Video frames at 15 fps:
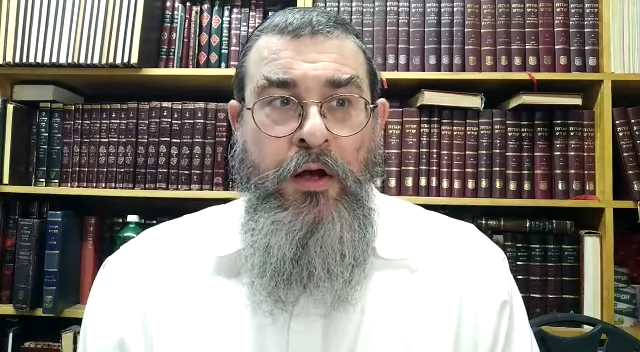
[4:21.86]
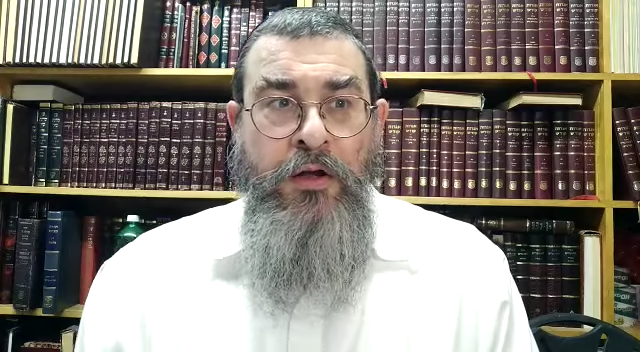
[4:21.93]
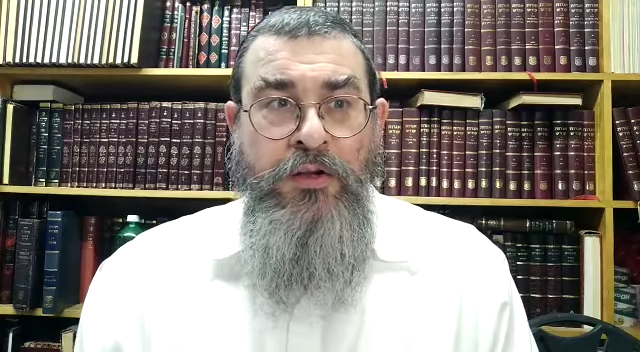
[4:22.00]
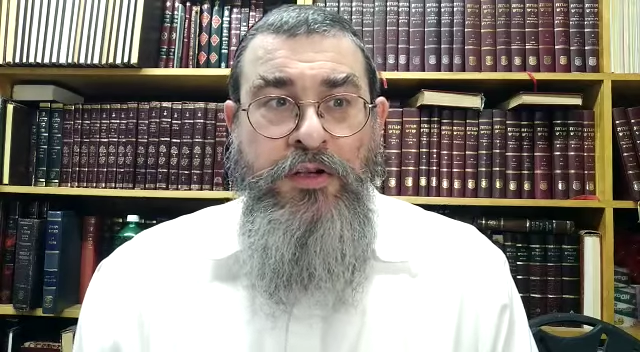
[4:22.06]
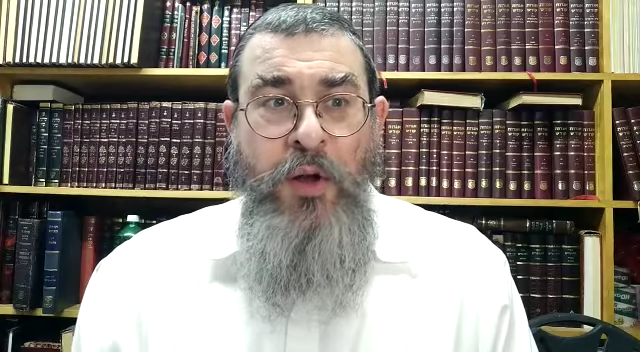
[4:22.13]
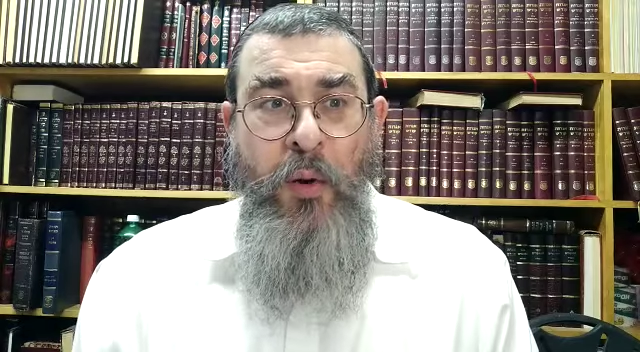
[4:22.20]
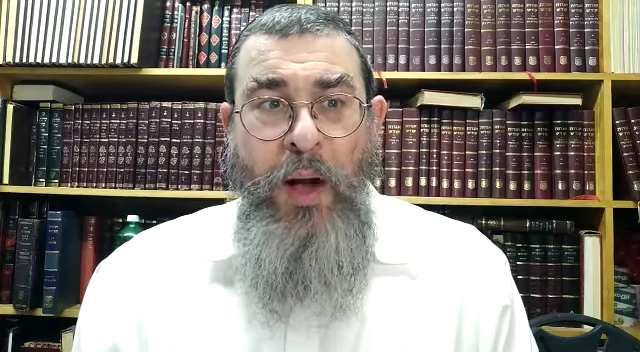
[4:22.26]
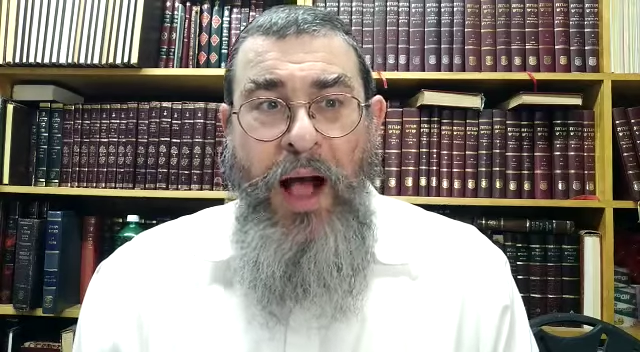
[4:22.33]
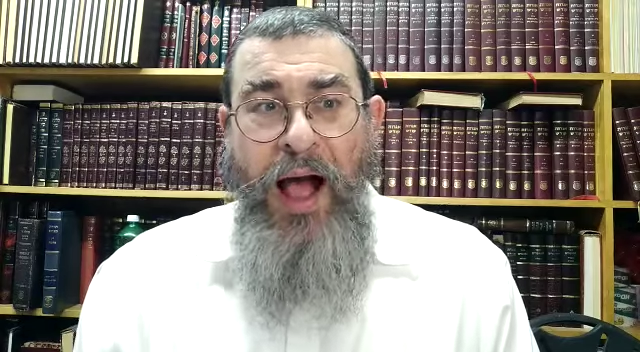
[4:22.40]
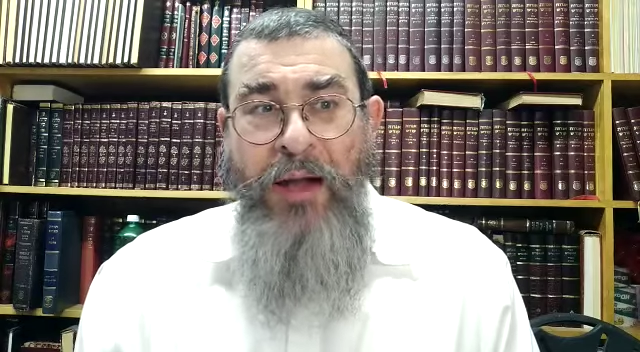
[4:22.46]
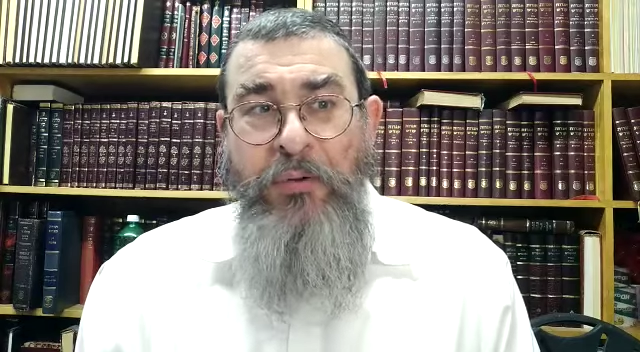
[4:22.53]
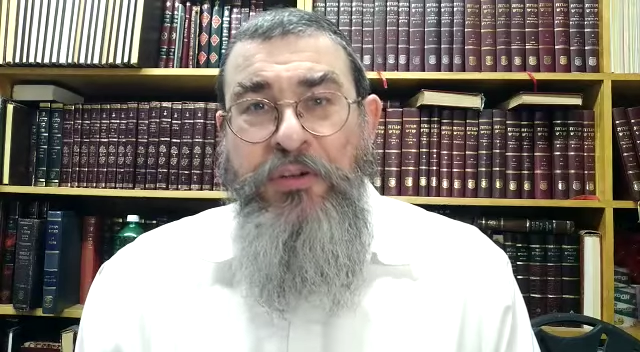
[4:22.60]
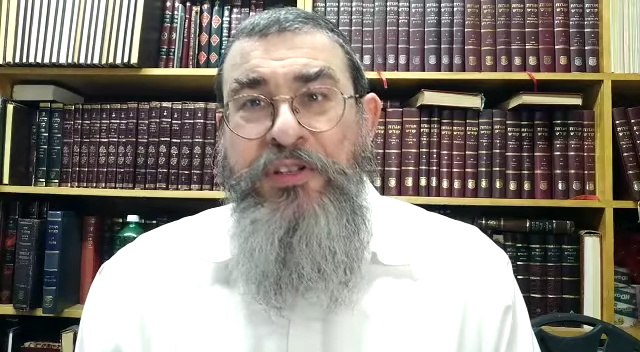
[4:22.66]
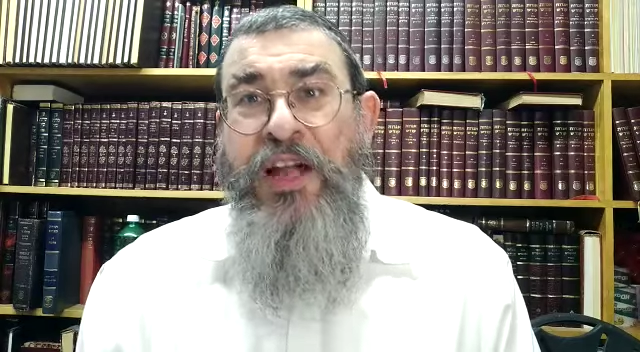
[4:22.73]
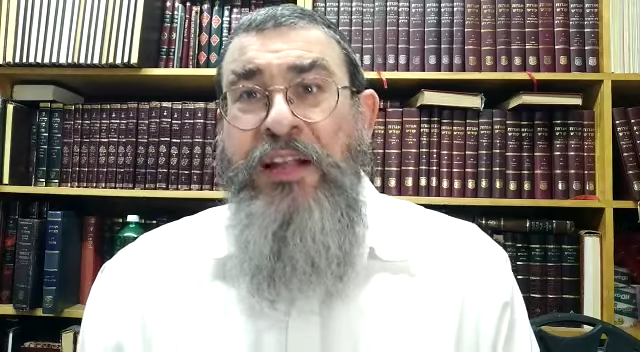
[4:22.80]
So I
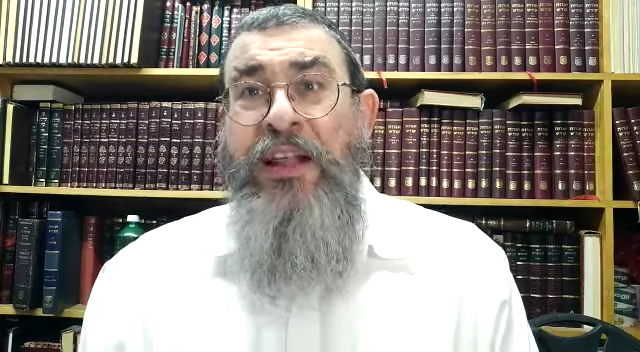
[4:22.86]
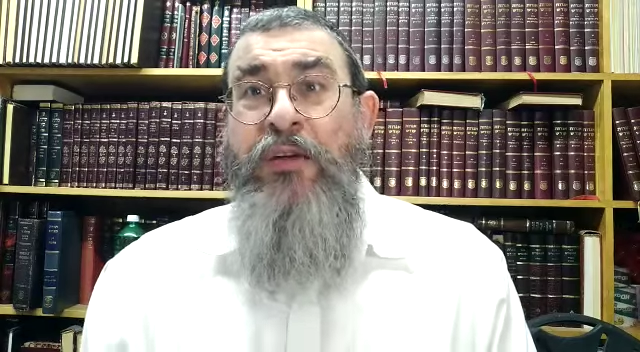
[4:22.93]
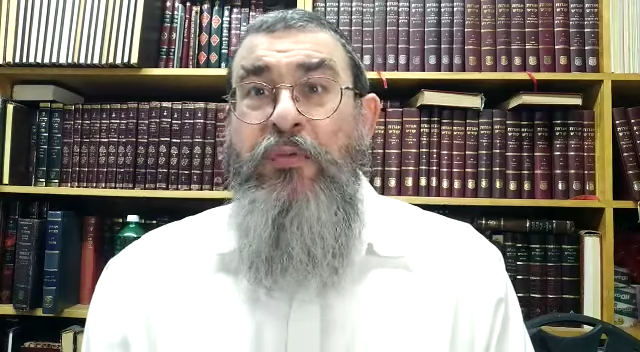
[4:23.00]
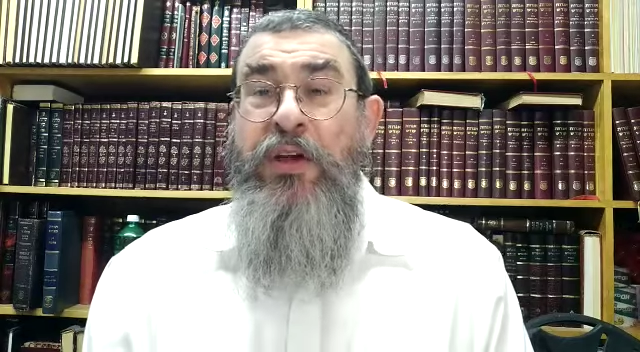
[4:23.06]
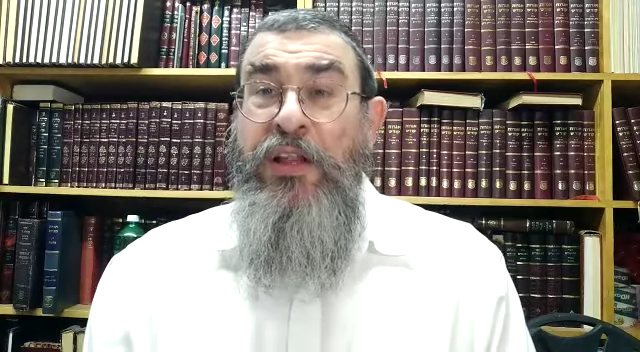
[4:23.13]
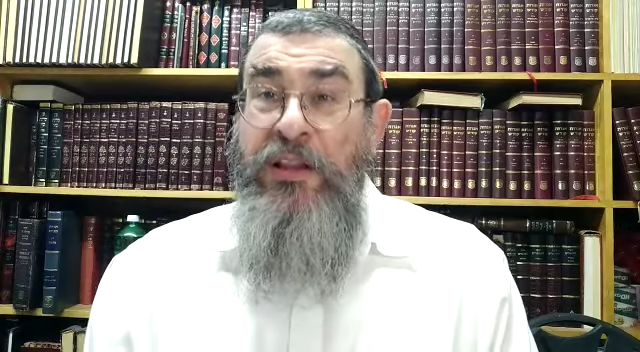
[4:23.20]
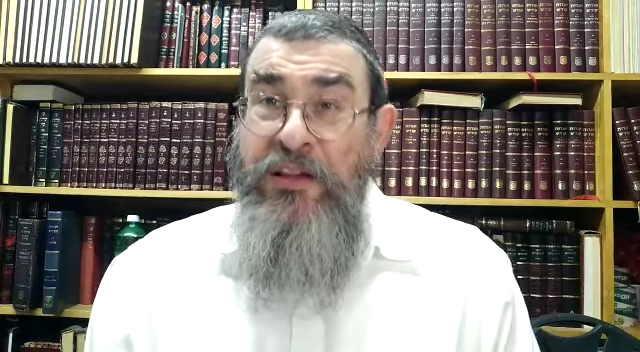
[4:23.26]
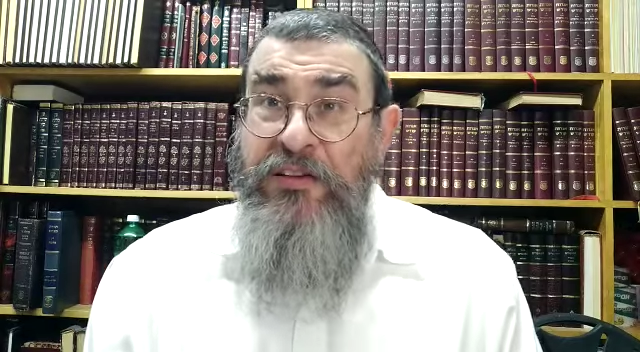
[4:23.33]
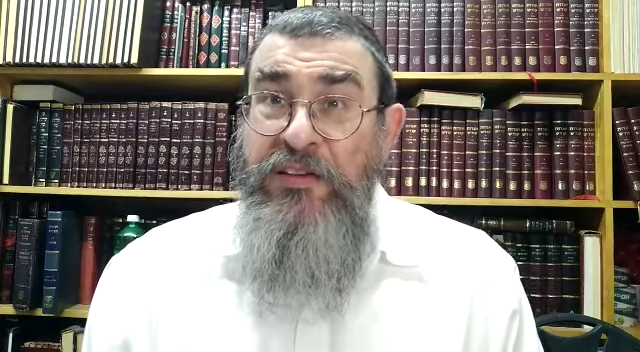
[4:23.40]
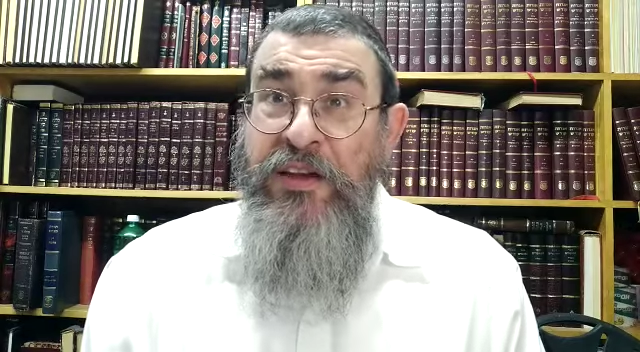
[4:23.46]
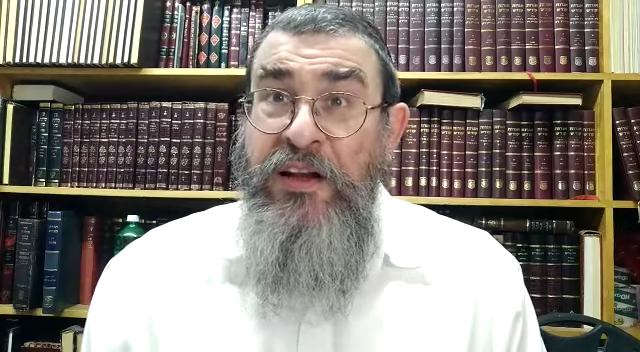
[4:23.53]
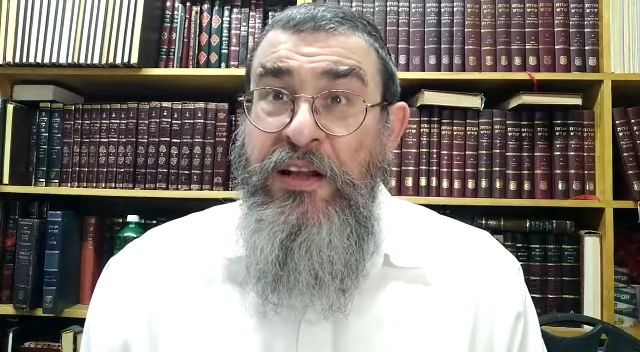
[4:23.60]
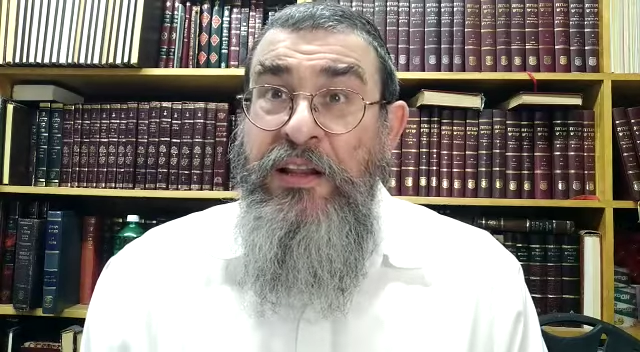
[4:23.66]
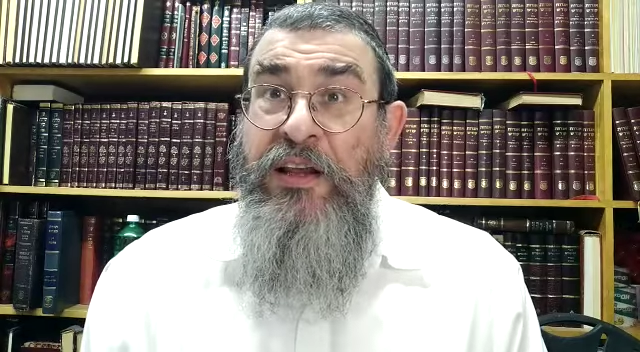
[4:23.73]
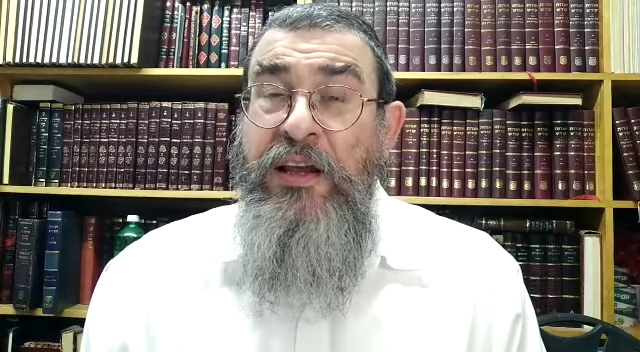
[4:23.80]
would say that
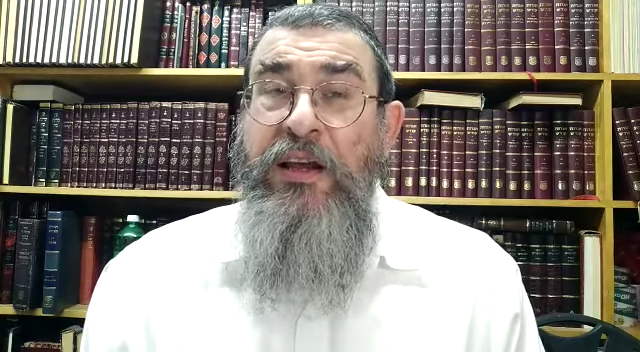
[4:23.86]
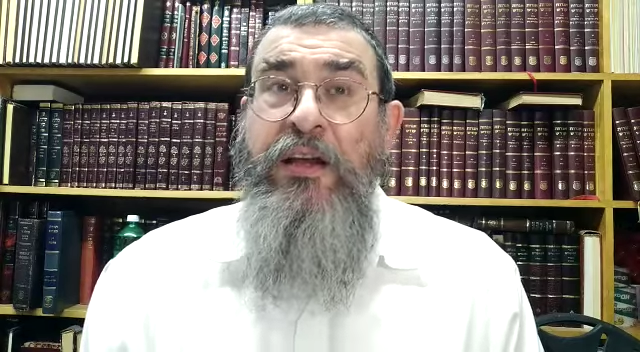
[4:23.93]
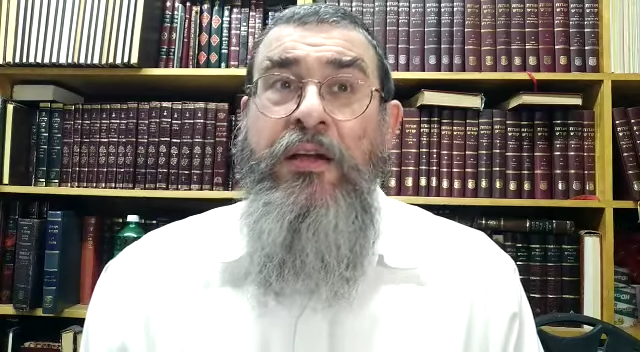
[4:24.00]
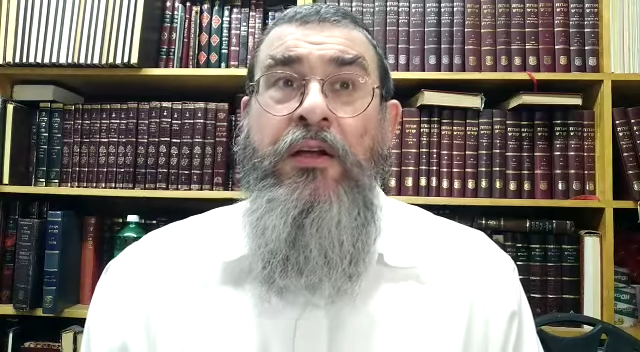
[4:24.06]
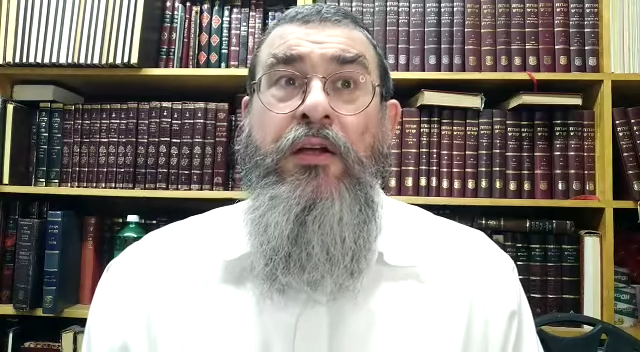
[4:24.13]
realistically,